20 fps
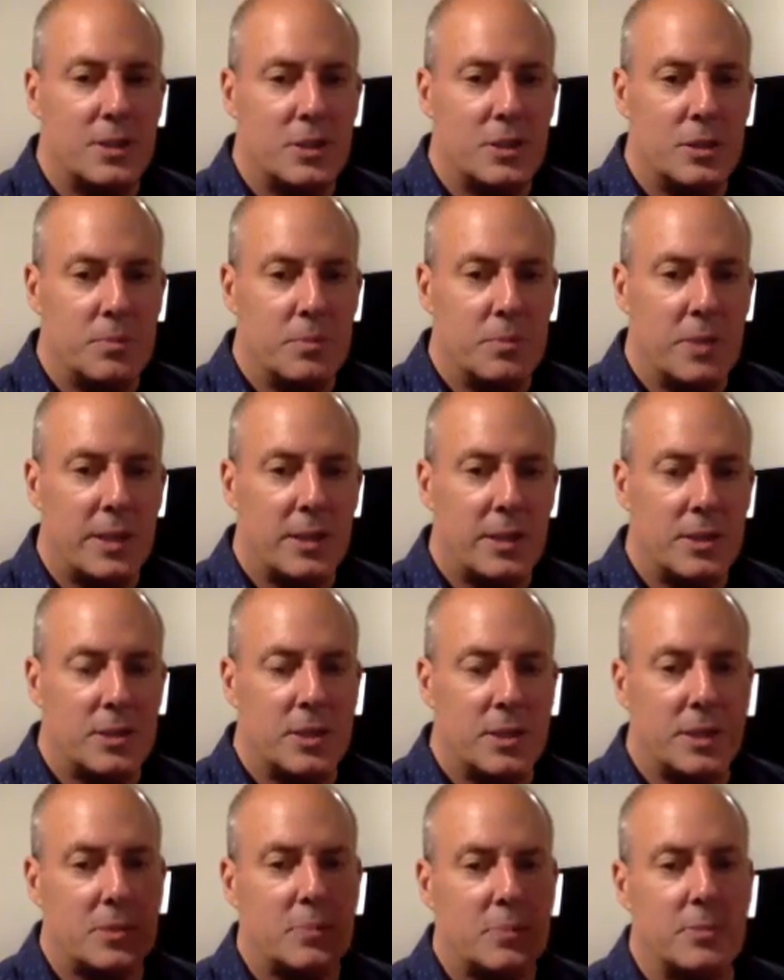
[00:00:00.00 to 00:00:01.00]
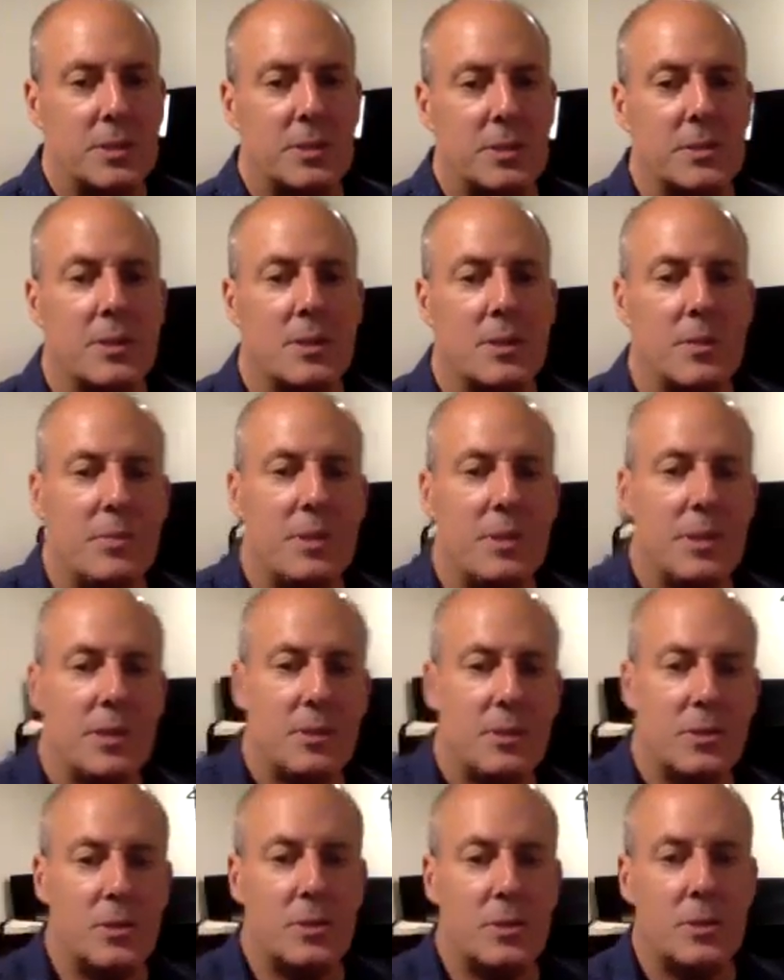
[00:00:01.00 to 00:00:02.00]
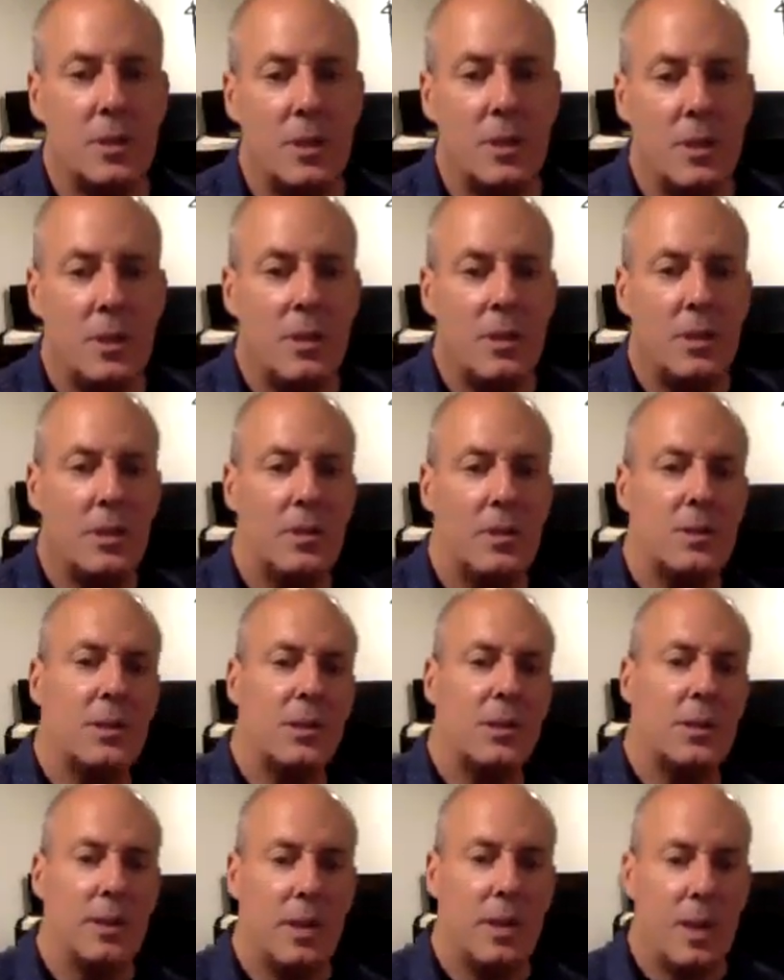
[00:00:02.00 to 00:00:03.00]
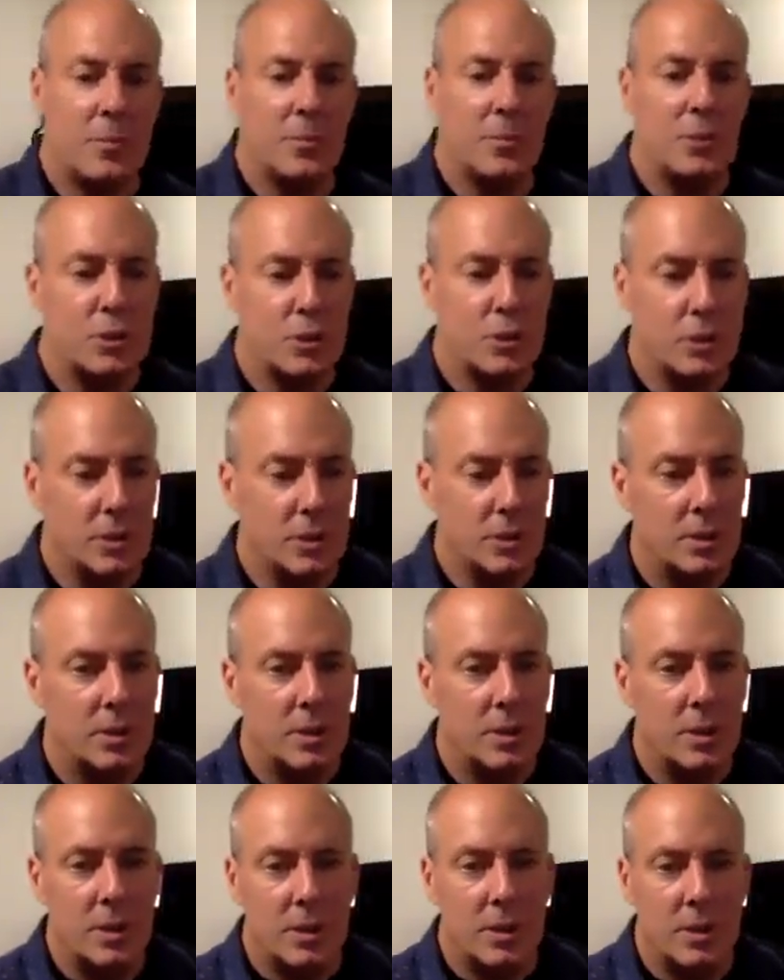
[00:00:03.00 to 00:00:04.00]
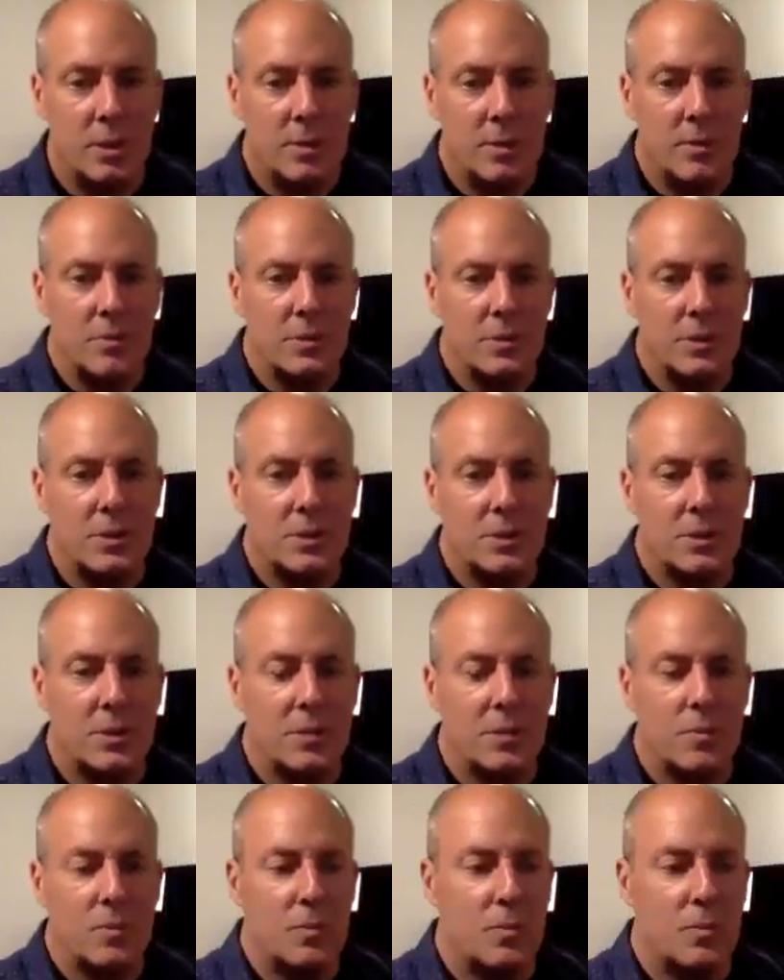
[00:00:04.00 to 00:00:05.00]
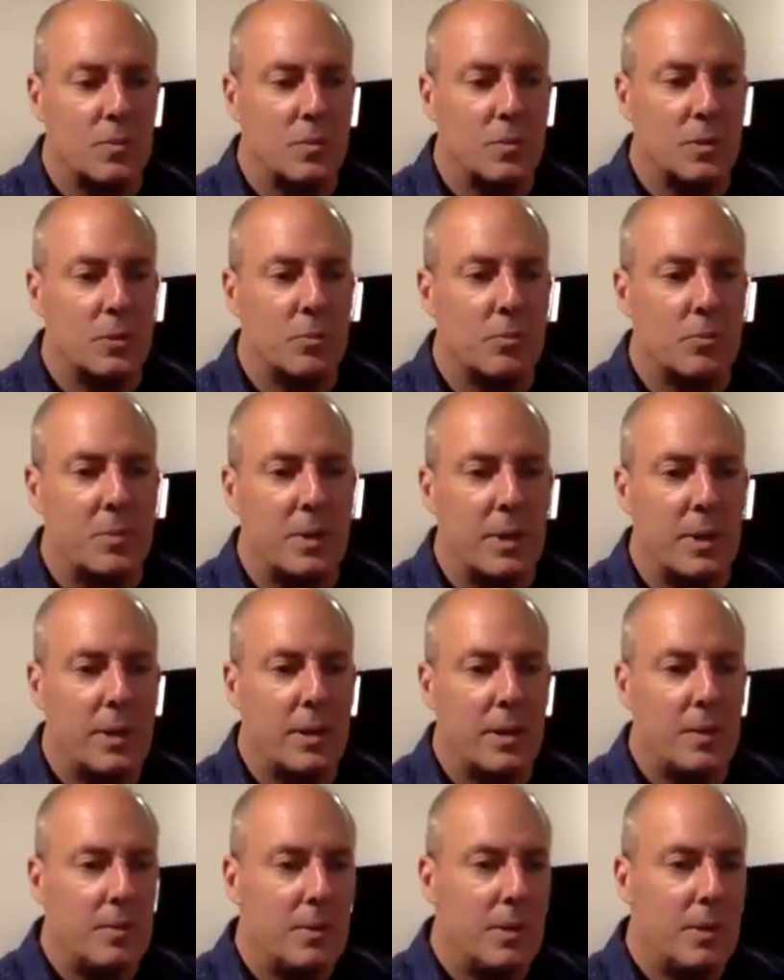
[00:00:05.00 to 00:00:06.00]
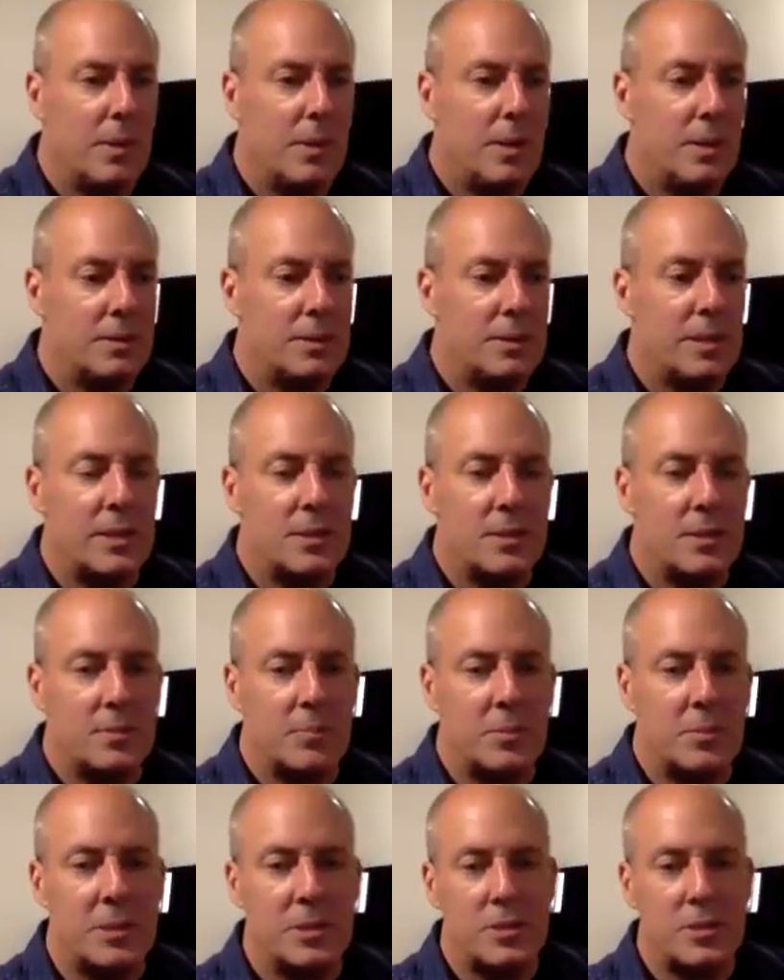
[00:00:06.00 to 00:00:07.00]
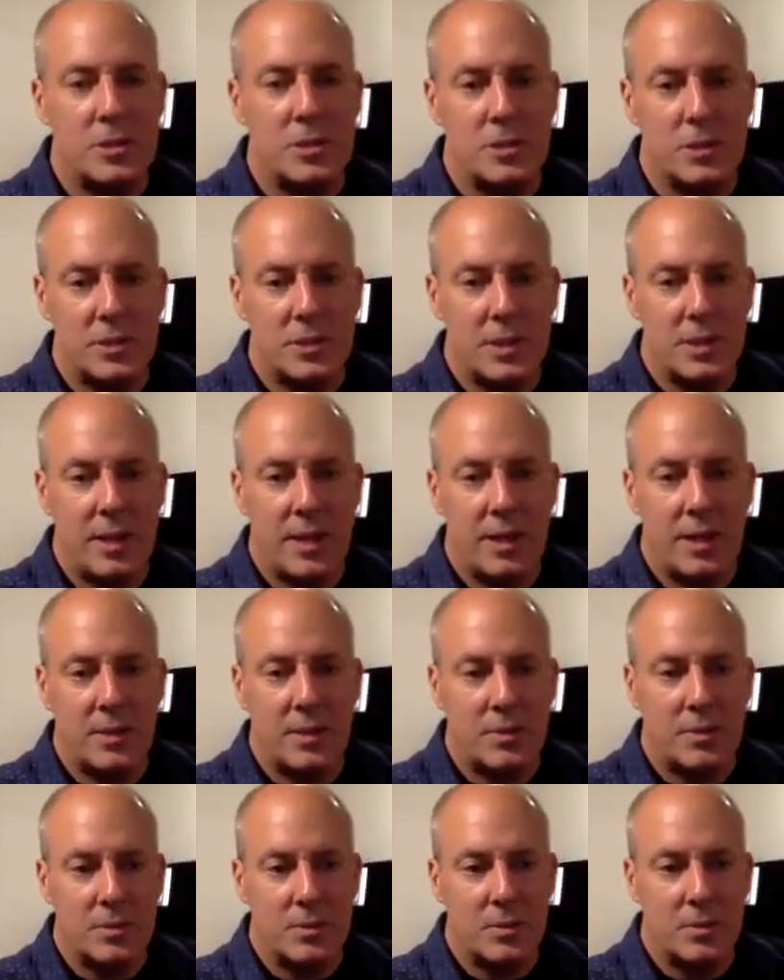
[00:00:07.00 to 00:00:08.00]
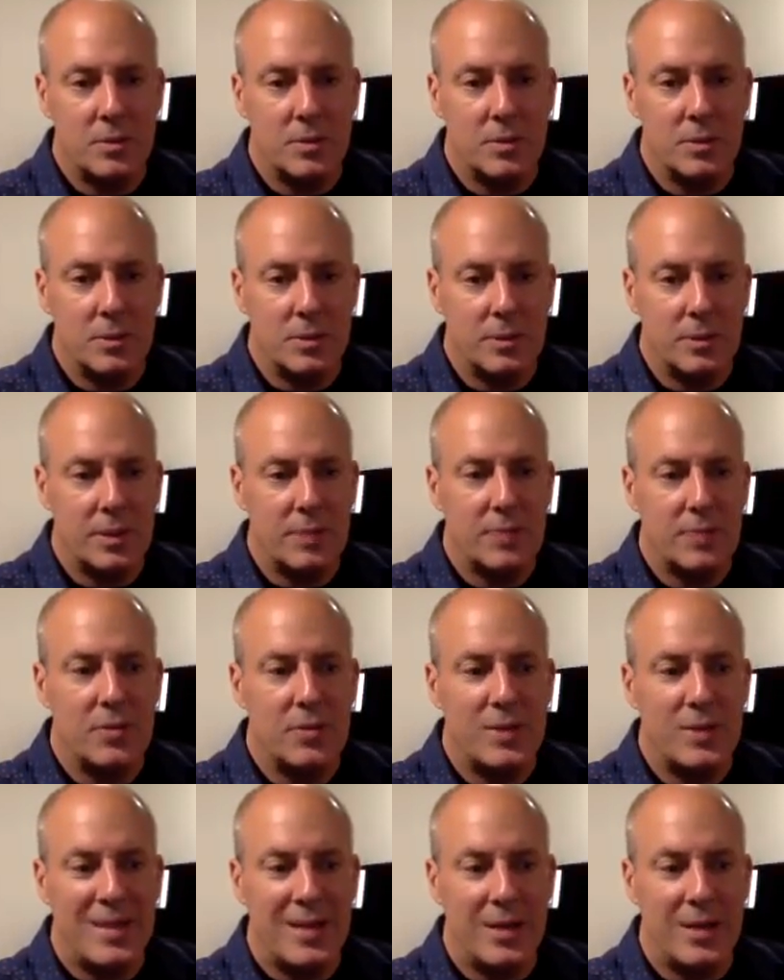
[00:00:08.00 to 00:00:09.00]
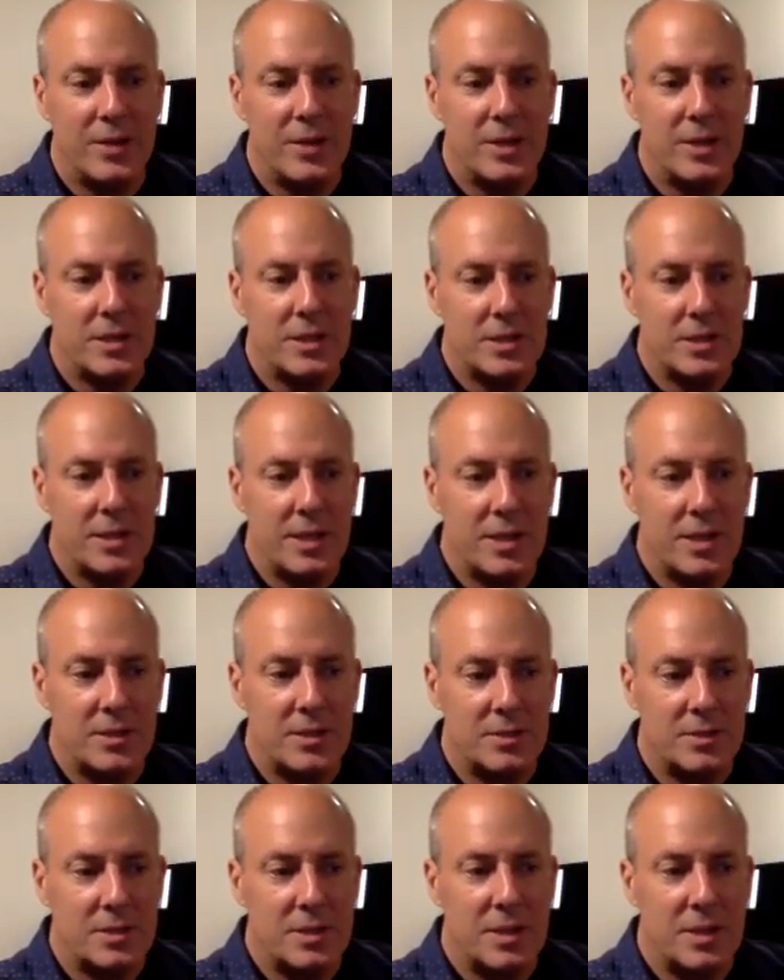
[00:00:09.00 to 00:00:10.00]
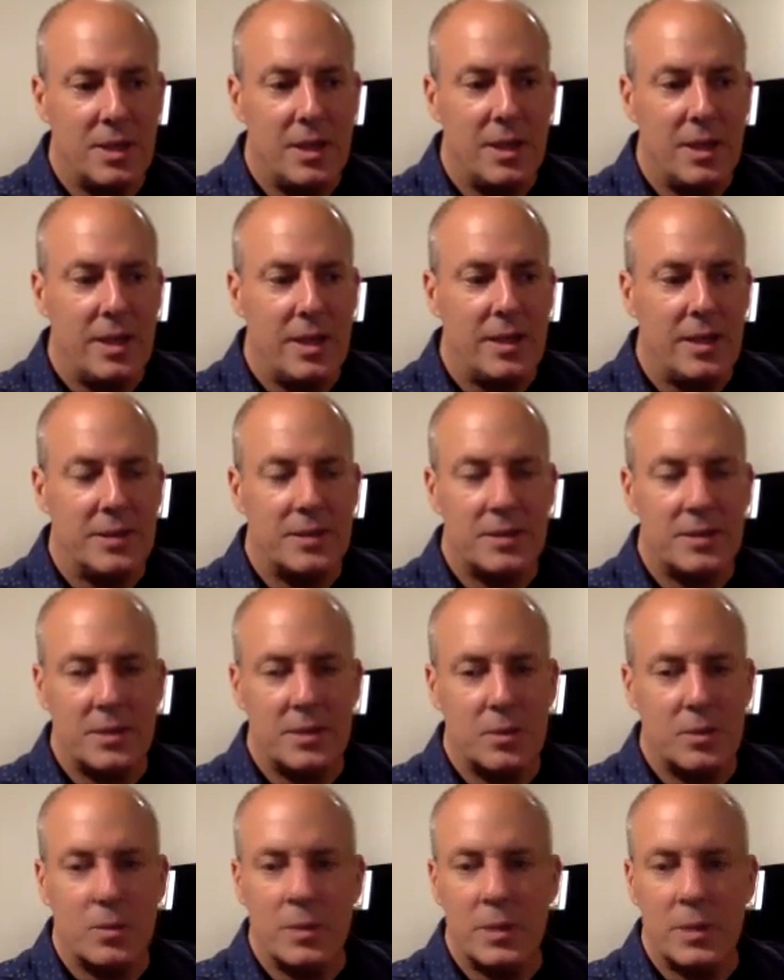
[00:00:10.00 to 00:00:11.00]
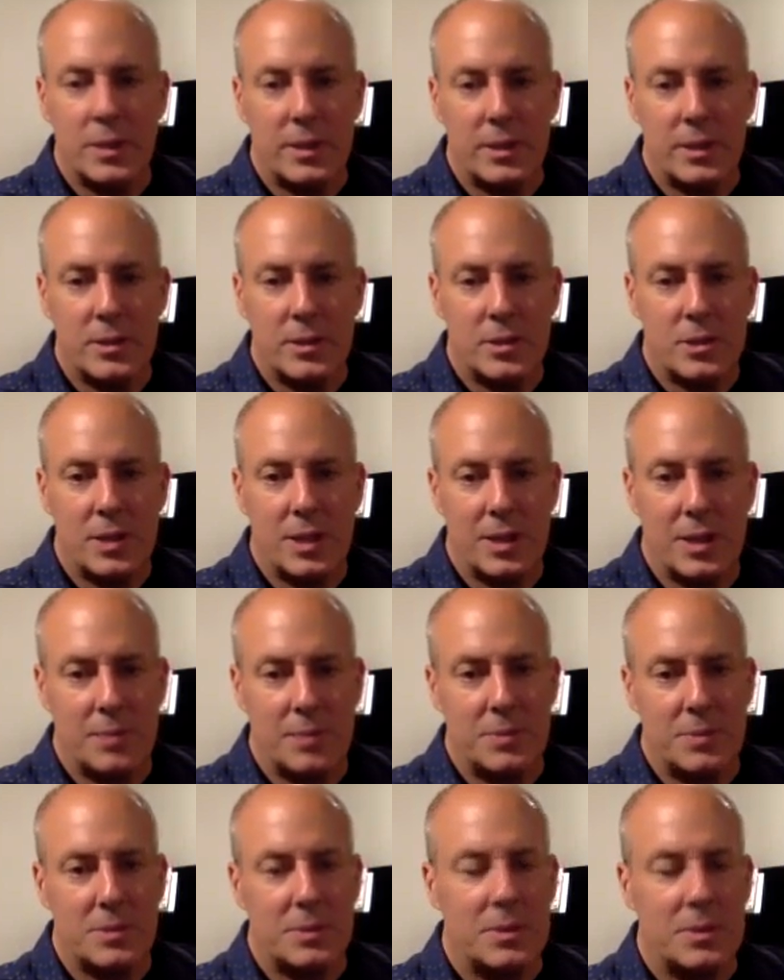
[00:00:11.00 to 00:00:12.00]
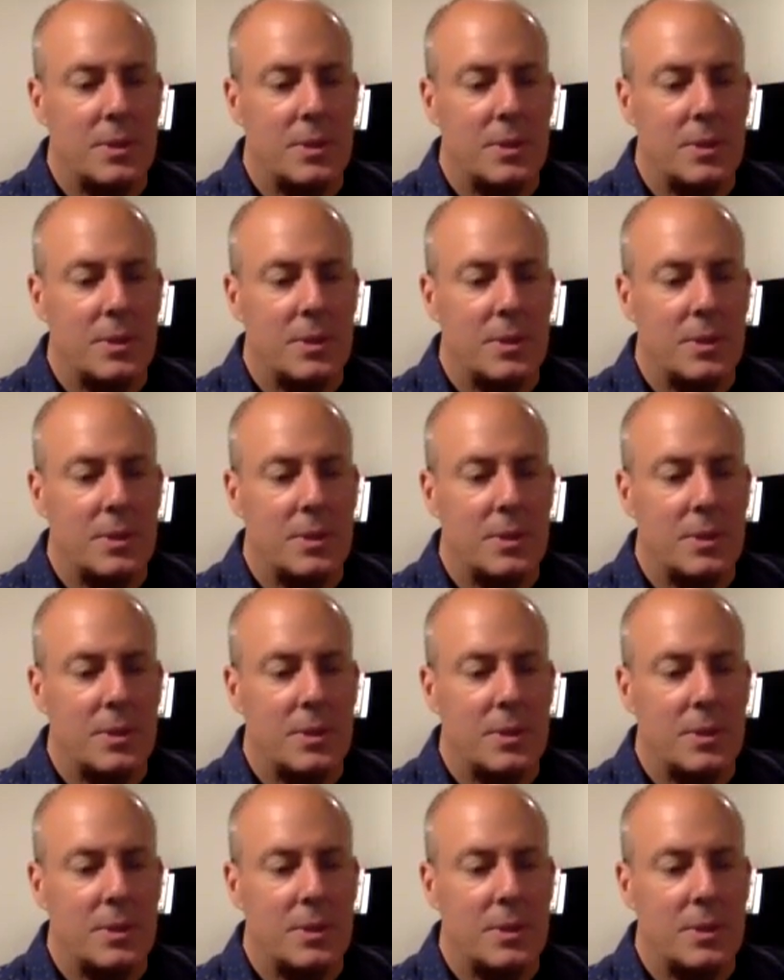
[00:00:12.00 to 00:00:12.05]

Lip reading: make adjustments to the pitch using our embouchure, which will tend to pinch your sound or give you an airy sound, and it's going to wear out your chops.